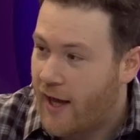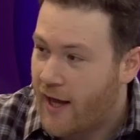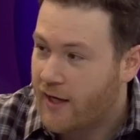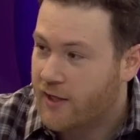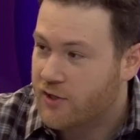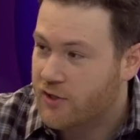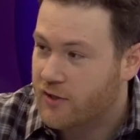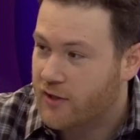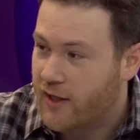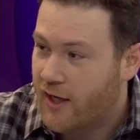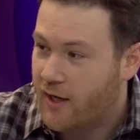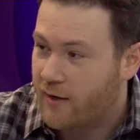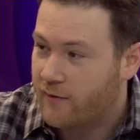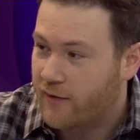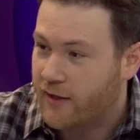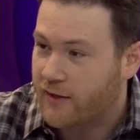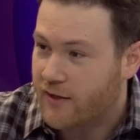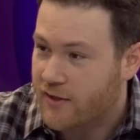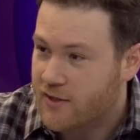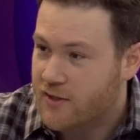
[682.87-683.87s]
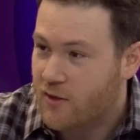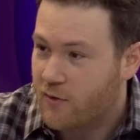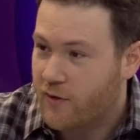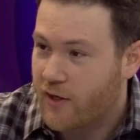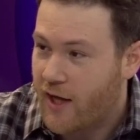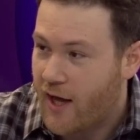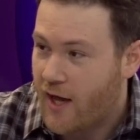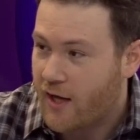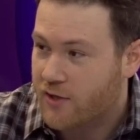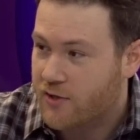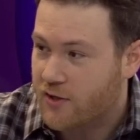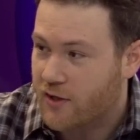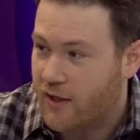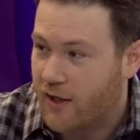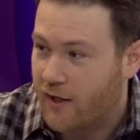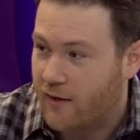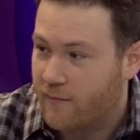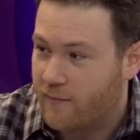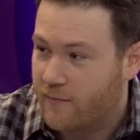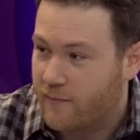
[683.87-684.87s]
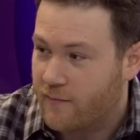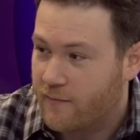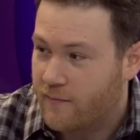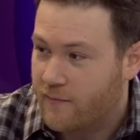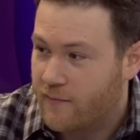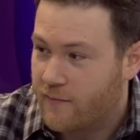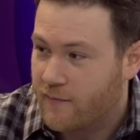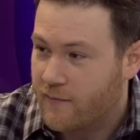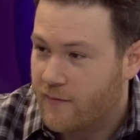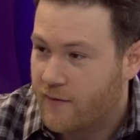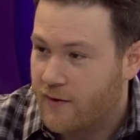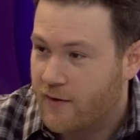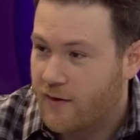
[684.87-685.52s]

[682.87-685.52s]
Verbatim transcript: action cam, like the Sony action cam? Yeah.